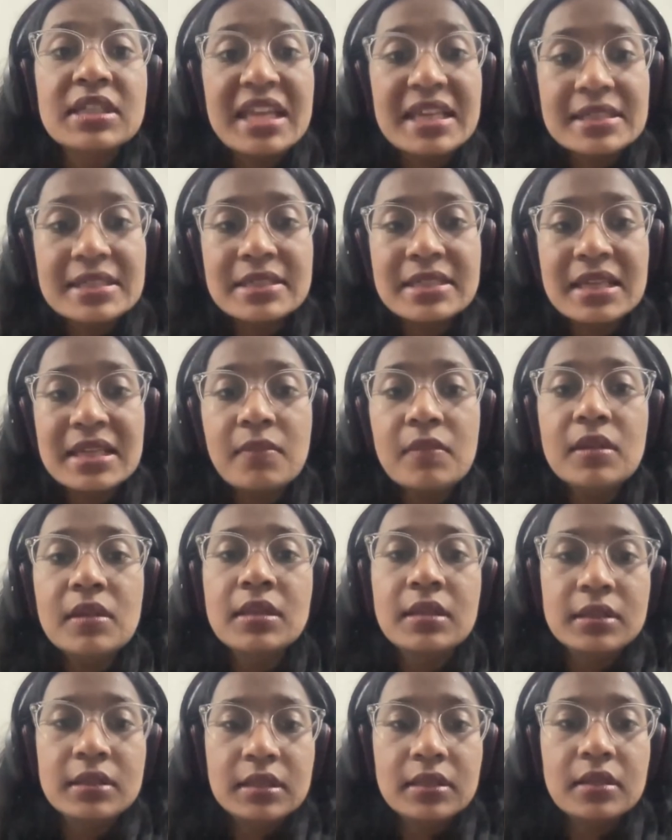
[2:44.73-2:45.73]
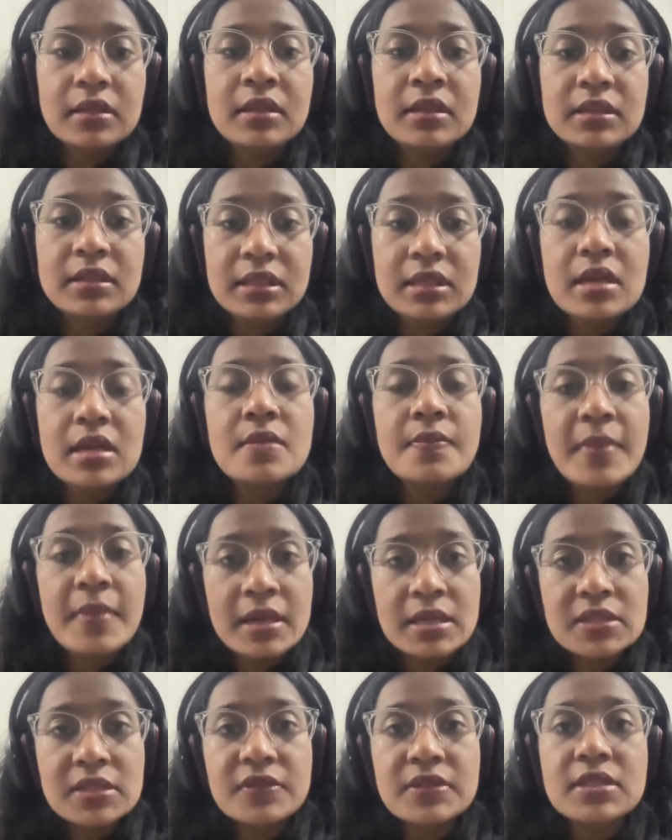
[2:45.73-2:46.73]
case named Ritika
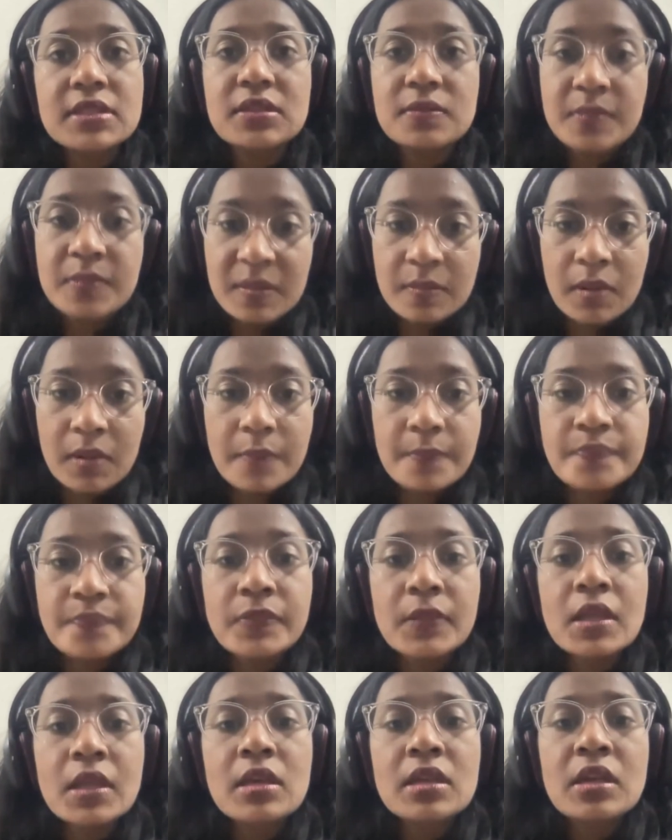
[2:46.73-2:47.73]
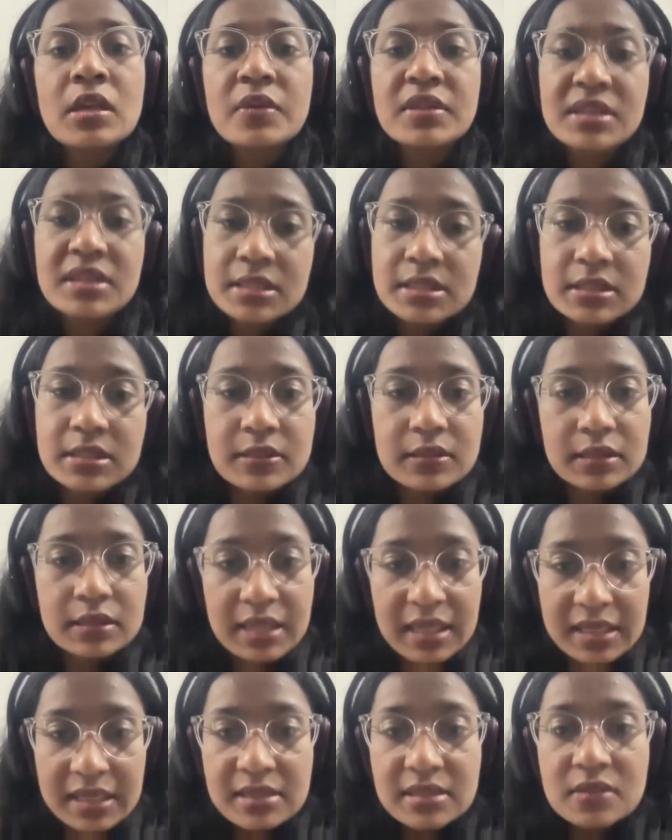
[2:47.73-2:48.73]
Apparels vs Biba. In this
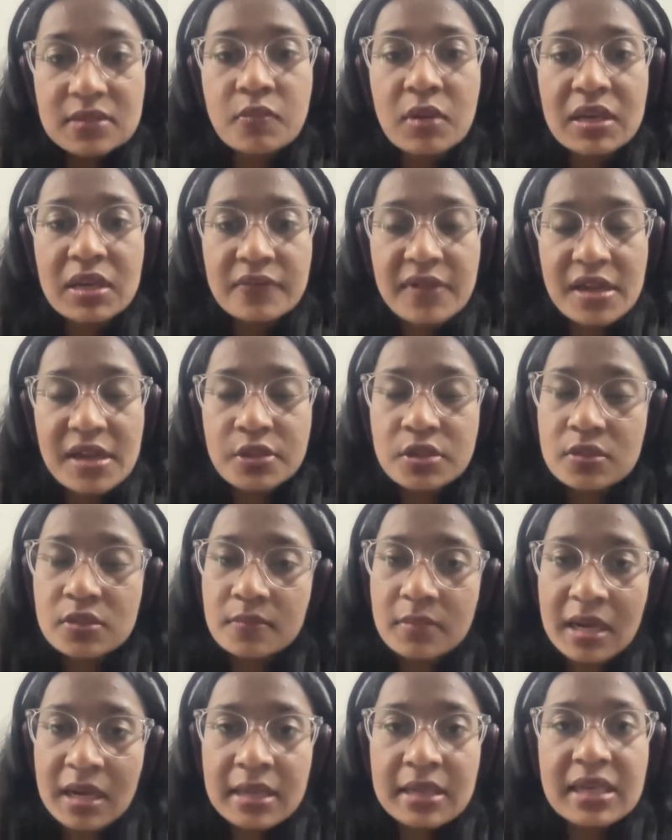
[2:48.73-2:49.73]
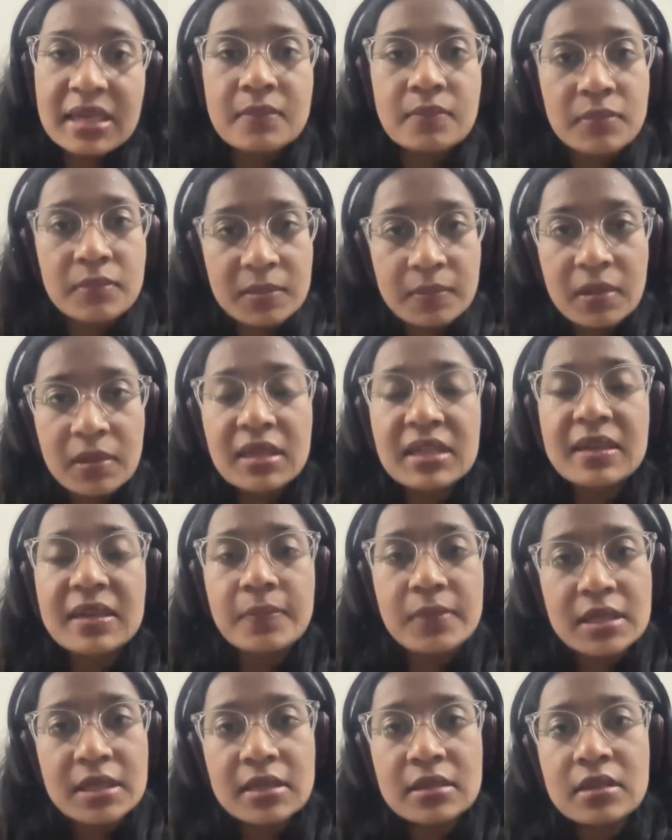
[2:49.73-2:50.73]
case, one fashion brand named Biba
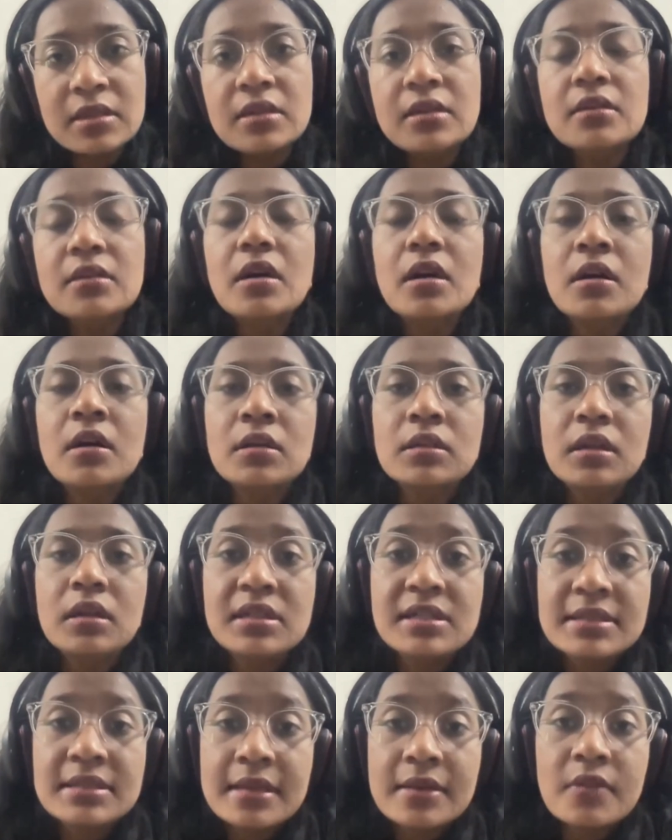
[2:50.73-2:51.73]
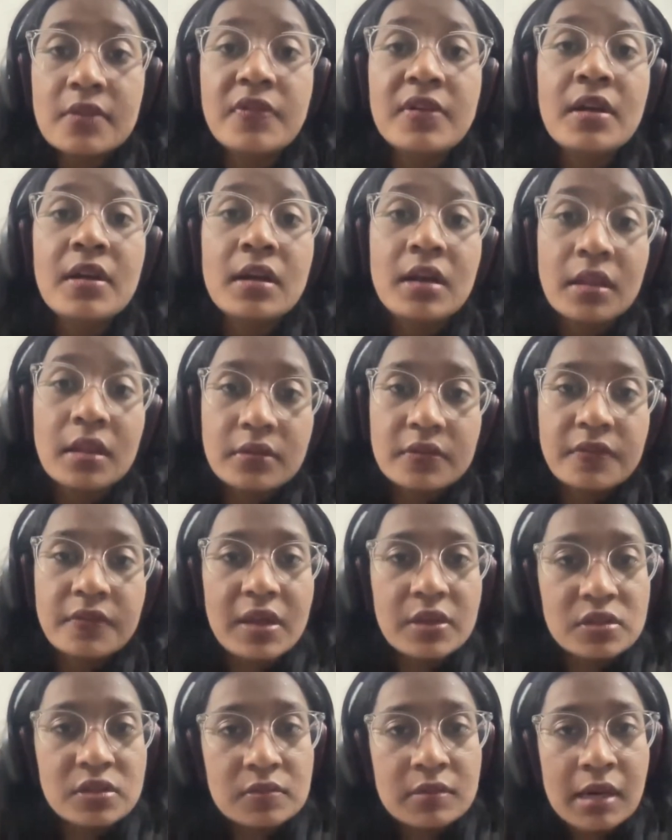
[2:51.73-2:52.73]
replicated a design of another
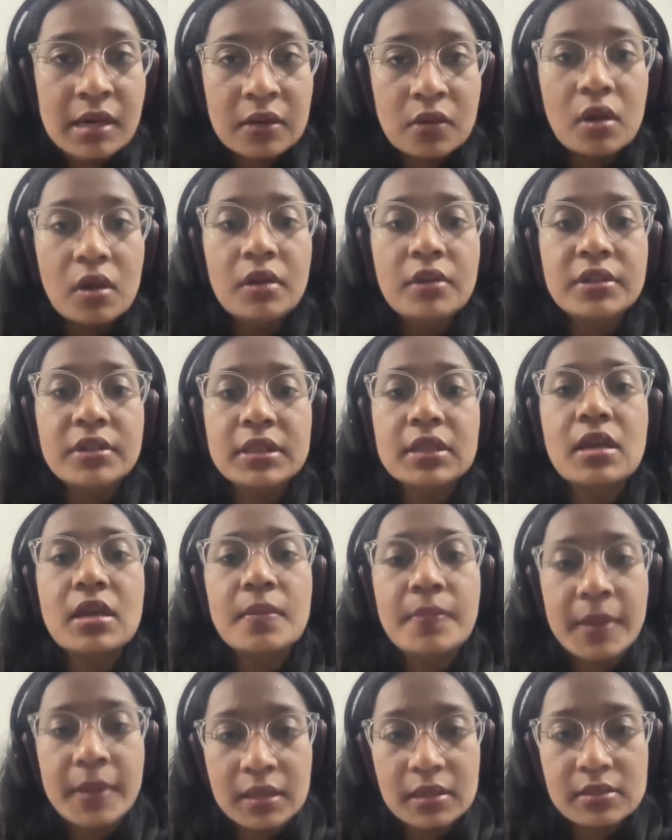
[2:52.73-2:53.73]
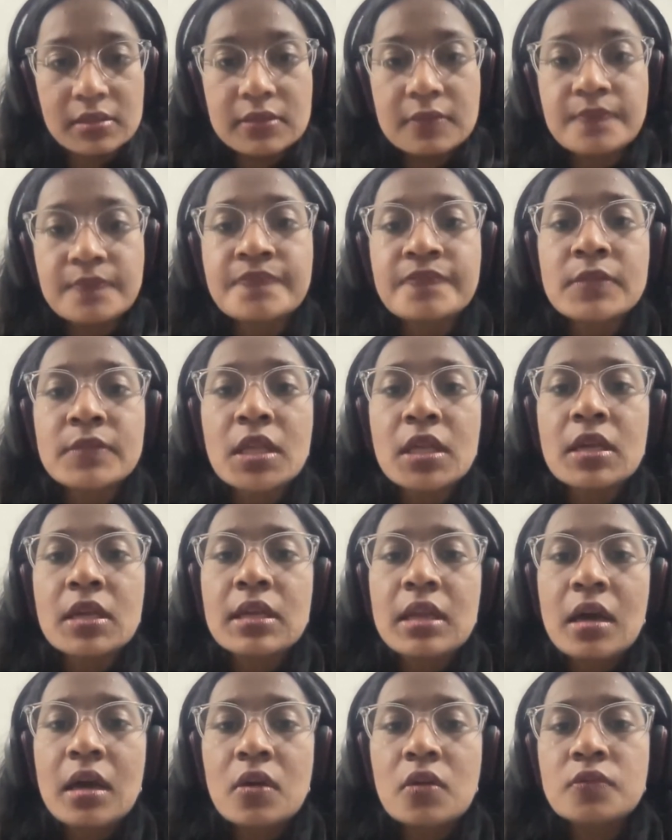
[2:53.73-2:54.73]
fashion brand called Ritika Apparels.
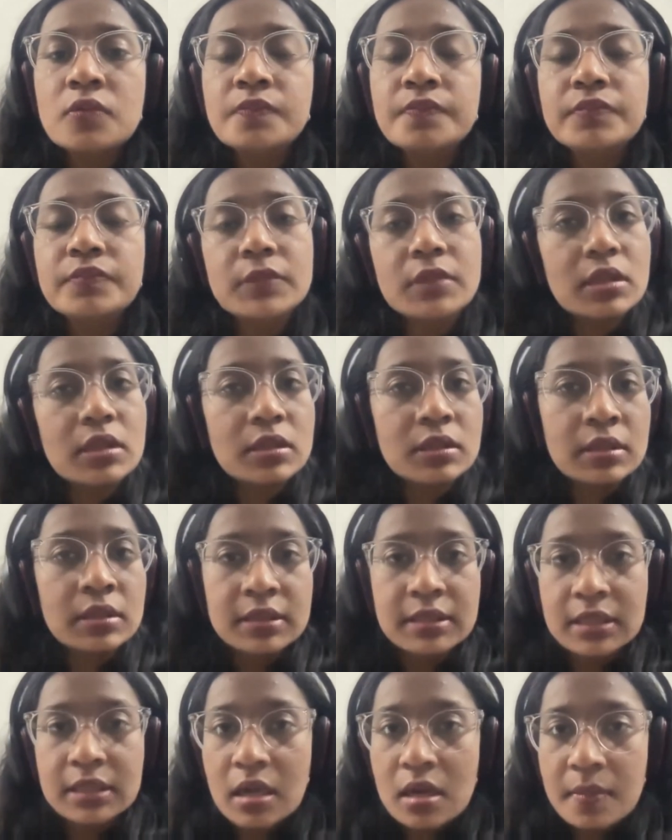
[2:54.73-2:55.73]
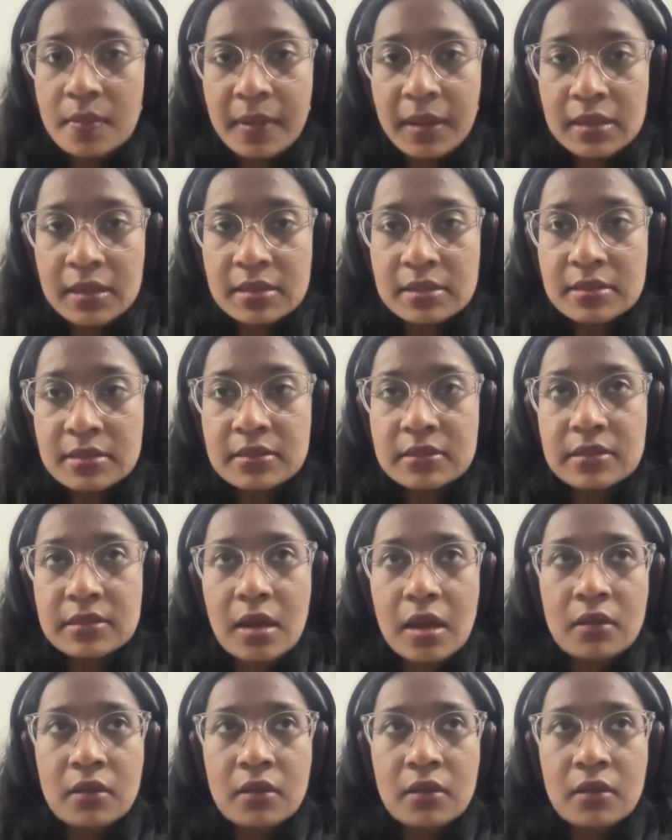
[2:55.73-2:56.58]
Now, Ritika Apparels,